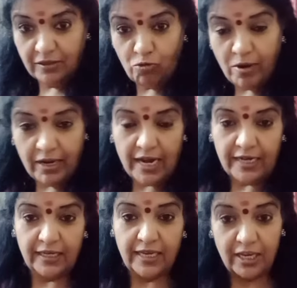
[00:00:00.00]

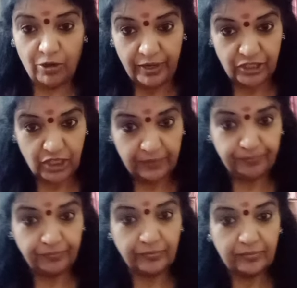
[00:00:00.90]
quadratic equation.
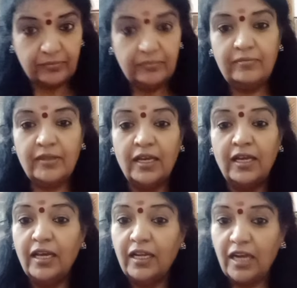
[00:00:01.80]

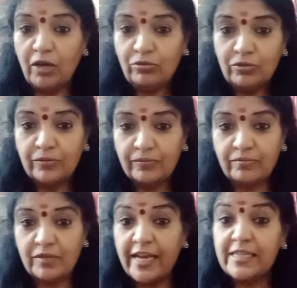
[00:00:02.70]
Now
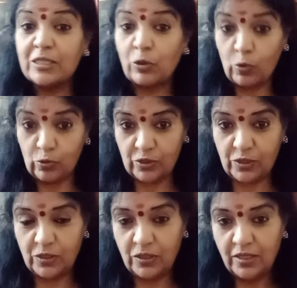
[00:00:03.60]
its
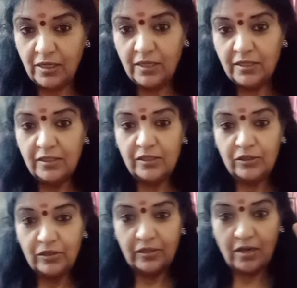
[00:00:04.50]
roots.
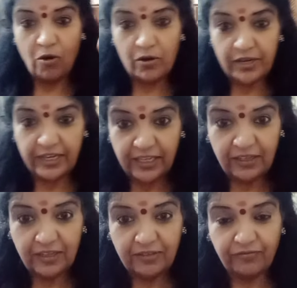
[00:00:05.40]
Already
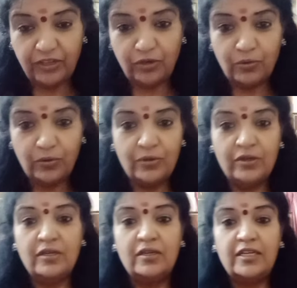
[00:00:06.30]
we know
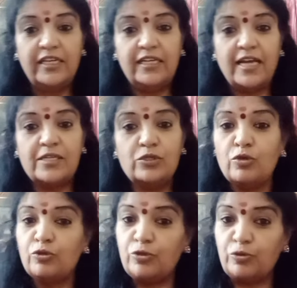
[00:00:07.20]
it has
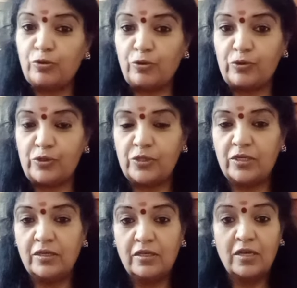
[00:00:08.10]
2 roots.
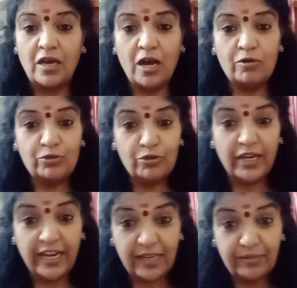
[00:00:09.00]
How to
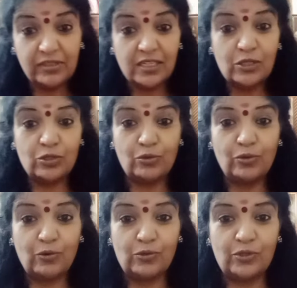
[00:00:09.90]
name these 2
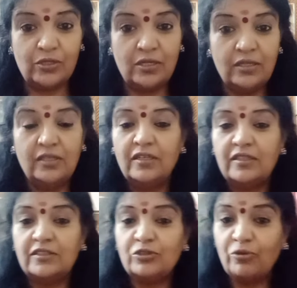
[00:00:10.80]
roots?
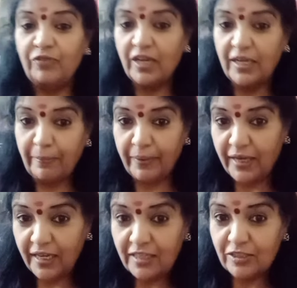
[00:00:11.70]
So we are
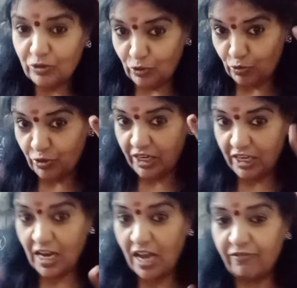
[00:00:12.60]
depending to
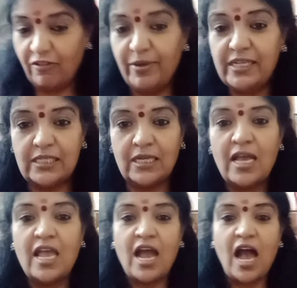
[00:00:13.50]
Greek alphabets,
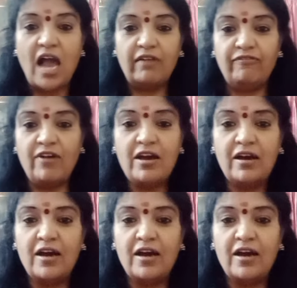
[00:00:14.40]
alpha